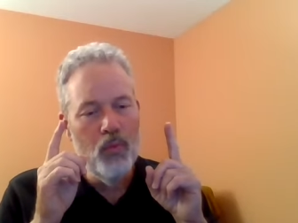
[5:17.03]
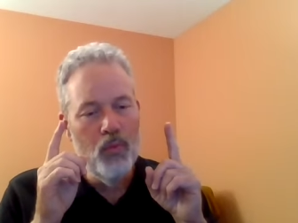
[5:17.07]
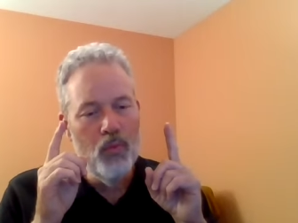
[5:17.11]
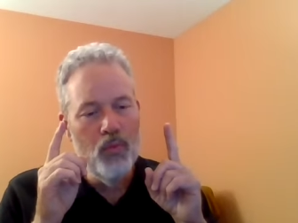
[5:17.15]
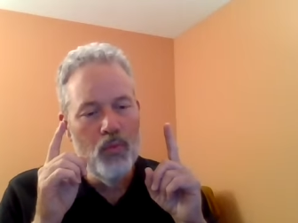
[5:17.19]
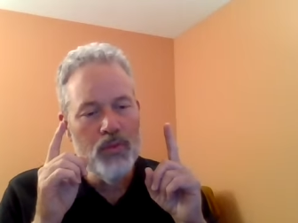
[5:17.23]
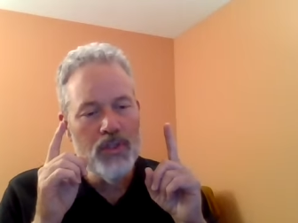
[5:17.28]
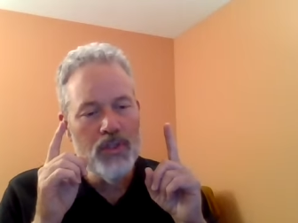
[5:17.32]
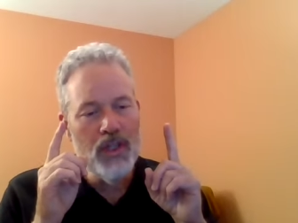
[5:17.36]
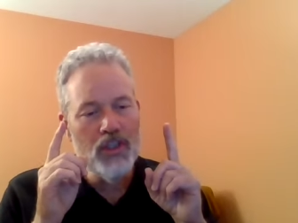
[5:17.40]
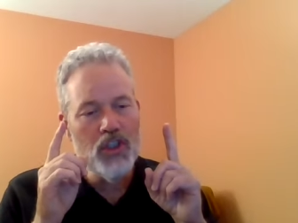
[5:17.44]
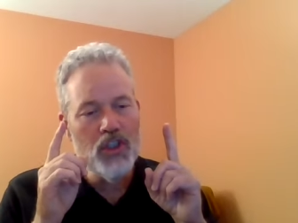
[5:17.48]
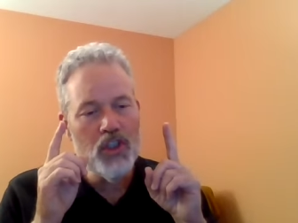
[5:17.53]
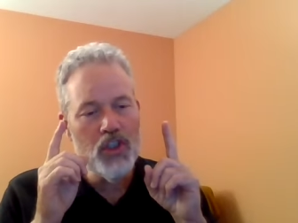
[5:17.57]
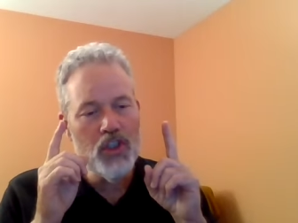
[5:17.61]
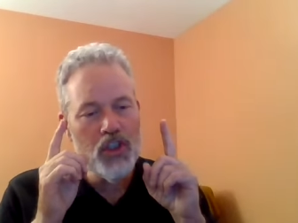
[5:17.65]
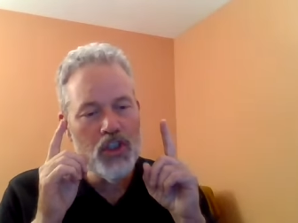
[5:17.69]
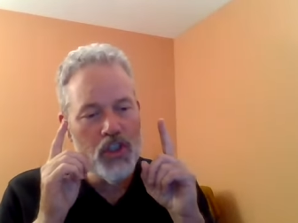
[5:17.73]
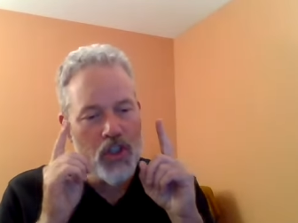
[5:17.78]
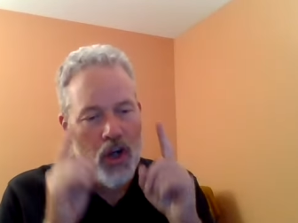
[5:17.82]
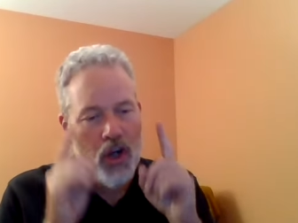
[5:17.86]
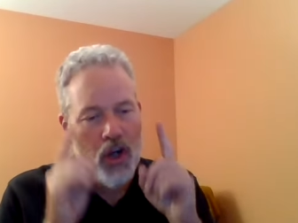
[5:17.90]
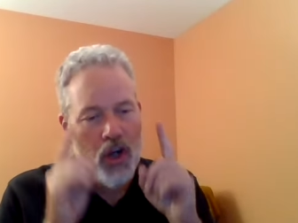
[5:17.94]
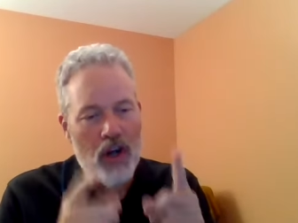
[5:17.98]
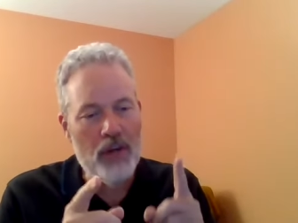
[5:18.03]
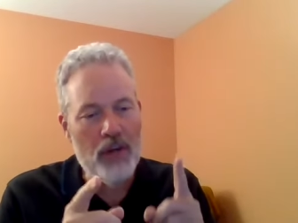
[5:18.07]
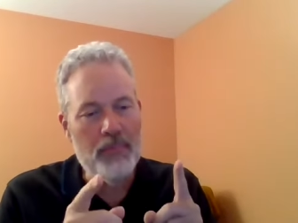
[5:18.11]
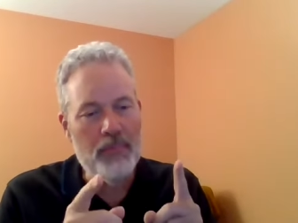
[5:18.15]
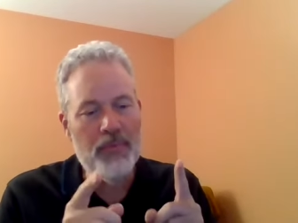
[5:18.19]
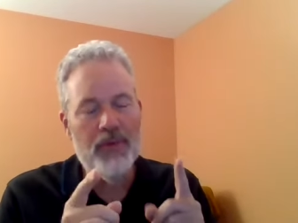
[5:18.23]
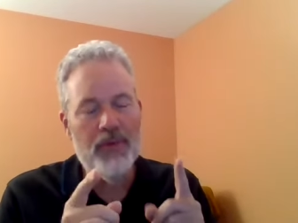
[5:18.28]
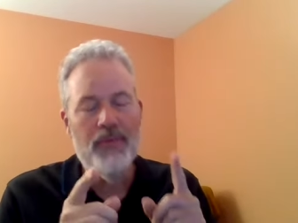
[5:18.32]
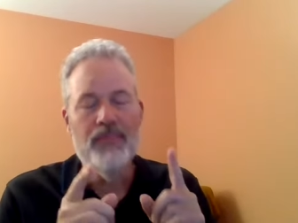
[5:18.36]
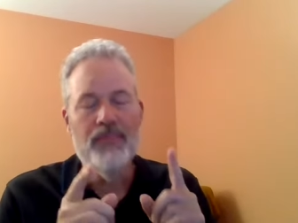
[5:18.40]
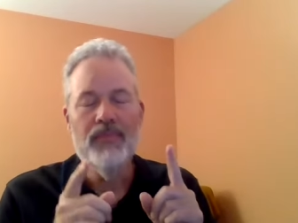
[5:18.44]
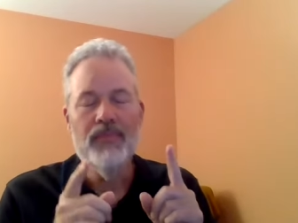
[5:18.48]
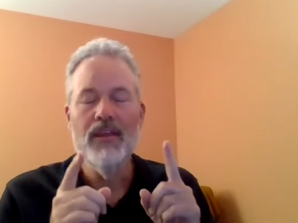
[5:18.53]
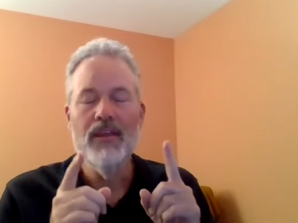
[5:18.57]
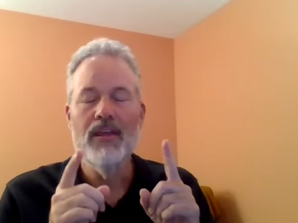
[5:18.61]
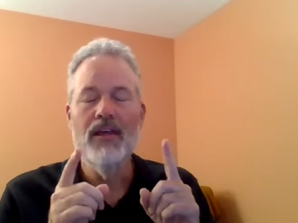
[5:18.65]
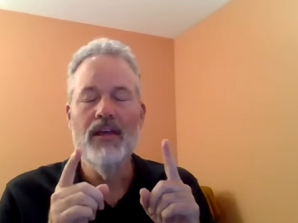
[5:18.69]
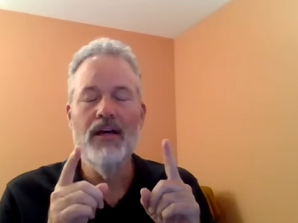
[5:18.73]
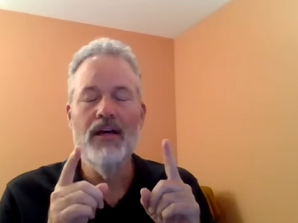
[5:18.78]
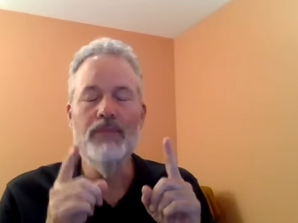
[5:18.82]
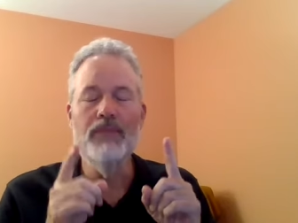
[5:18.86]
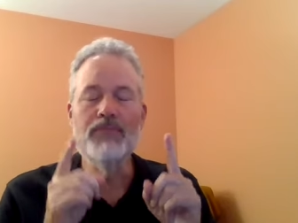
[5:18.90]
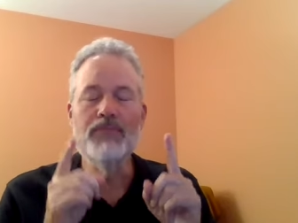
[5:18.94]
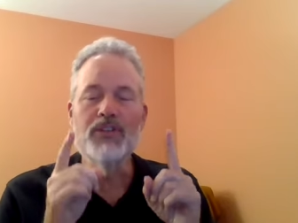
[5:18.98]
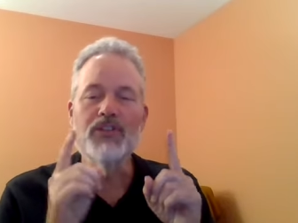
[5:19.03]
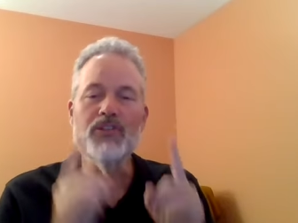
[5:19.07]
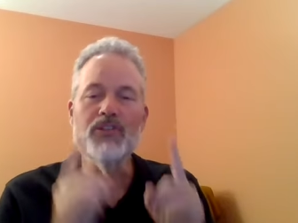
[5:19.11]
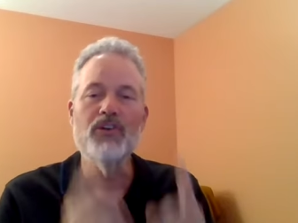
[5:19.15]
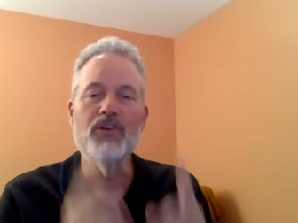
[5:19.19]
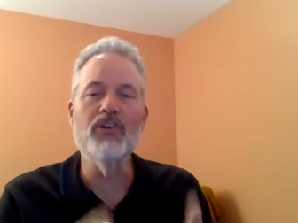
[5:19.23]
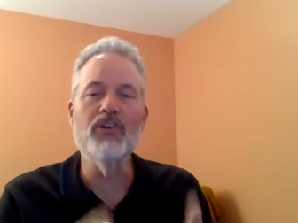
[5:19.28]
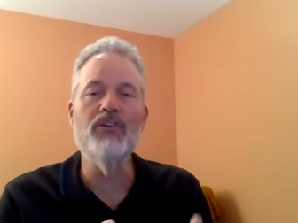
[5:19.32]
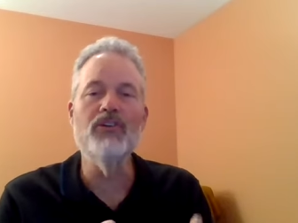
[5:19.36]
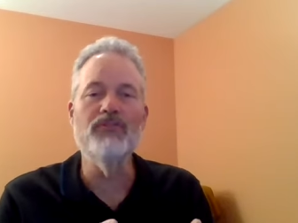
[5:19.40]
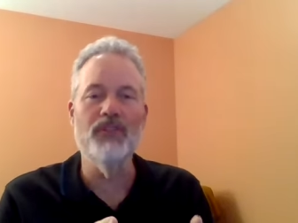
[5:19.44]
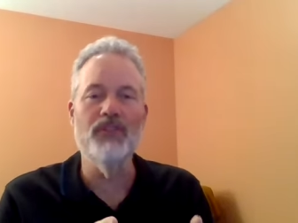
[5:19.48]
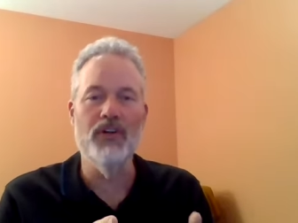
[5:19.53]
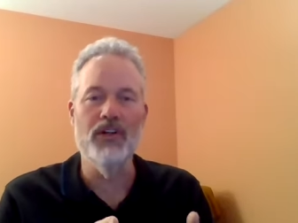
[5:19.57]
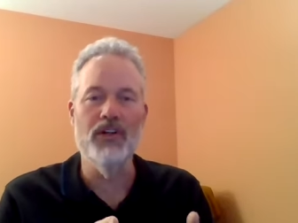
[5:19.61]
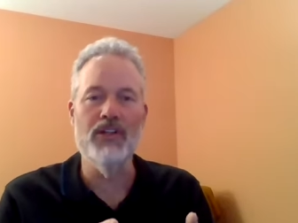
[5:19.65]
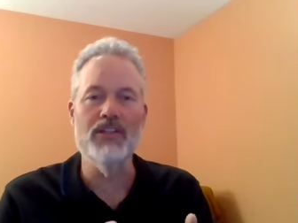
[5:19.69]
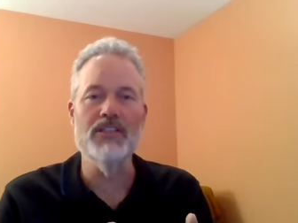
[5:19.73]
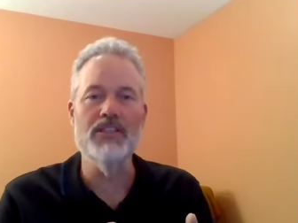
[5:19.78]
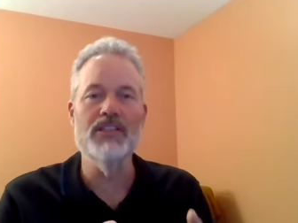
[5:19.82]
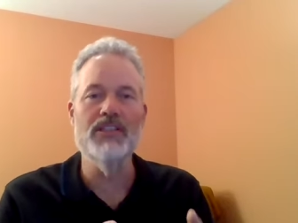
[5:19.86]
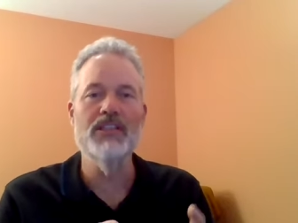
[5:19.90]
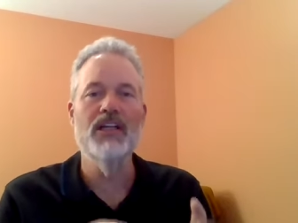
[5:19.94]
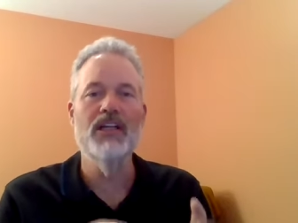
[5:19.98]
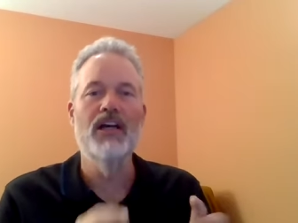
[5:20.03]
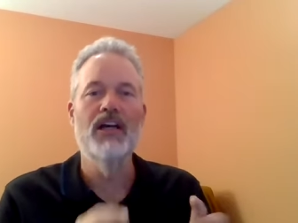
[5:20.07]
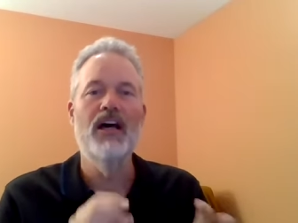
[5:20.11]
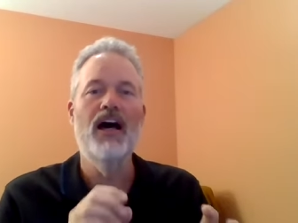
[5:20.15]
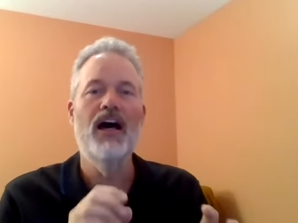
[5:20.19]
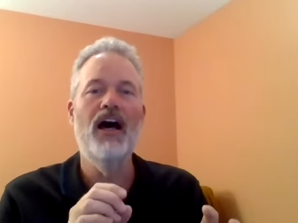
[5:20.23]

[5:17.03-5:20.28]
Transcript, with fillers: such sharp observers